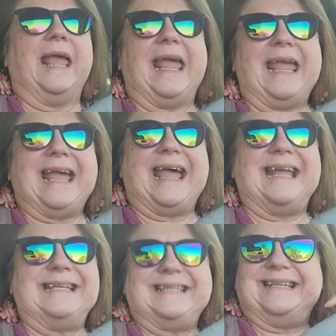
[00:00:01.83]
Hey
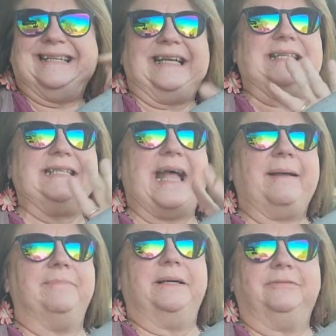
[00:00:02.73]
guys, it's
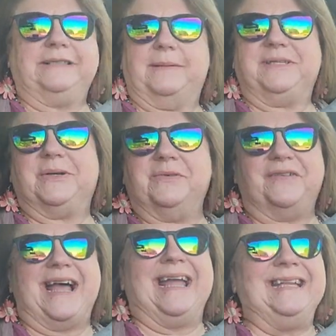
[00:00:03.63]
Deb Deb's Cool
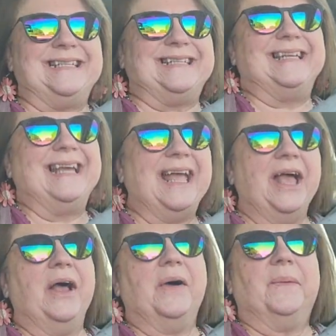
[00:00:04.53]
Finds.
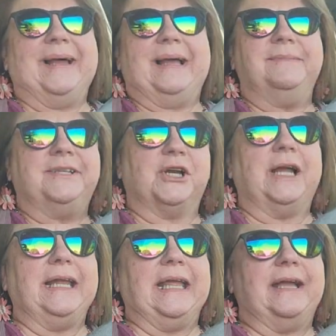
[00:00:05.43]
Well, I'm
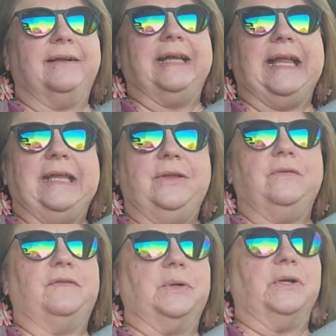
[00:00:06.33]
trying out a
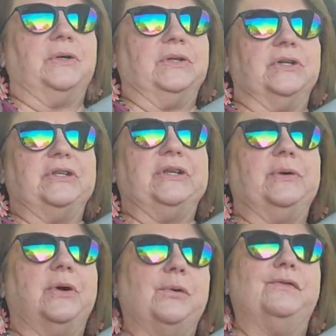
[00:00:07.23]
new phone holder,
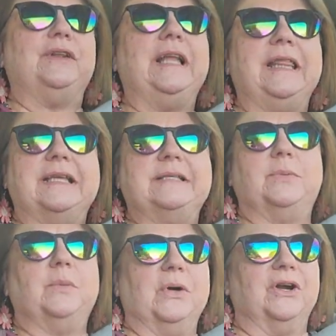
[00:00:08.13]
so hopefully this
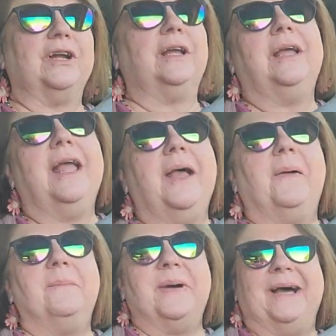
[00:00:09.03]
will work,
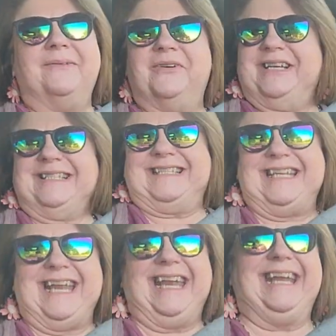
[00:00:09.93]
but we'll
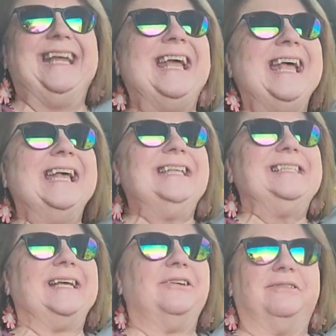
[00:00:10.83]
see.
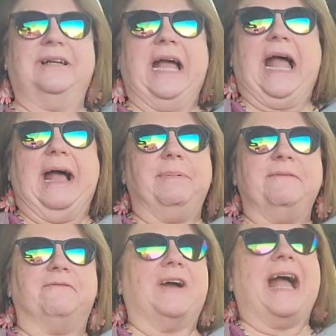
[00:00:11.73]
So,
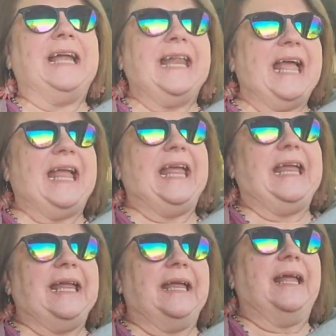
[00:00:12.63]
happy
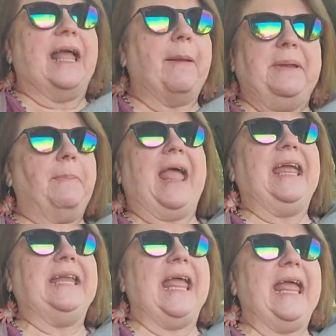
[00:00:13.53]
Friday, happy
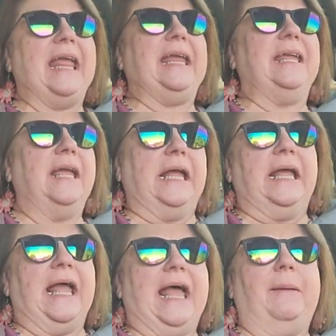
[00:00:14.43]
payday,
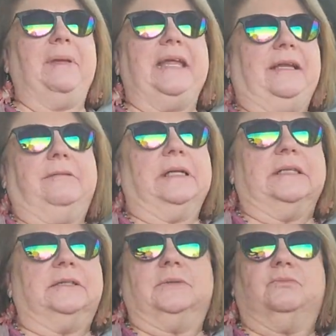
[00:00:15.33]
happy
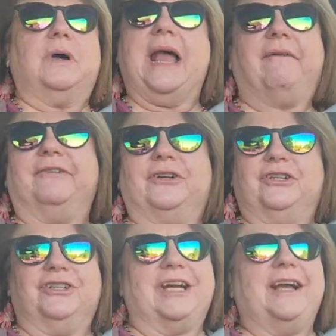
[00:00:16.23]

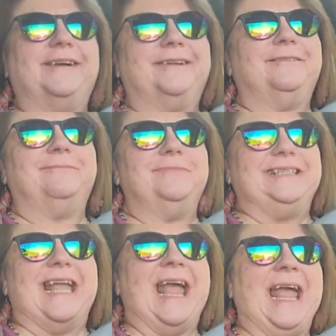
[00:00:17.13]
whatever,
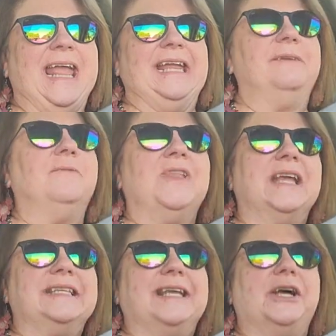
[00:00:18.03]
um, yay!
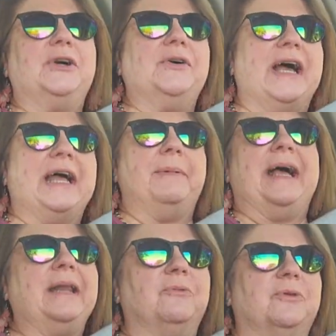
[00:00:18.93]
So, I'm
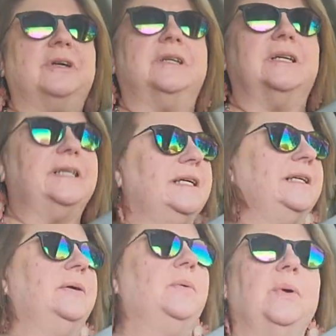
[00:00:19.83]
out of work,
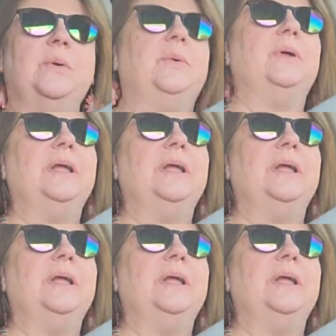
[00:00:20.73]
woo,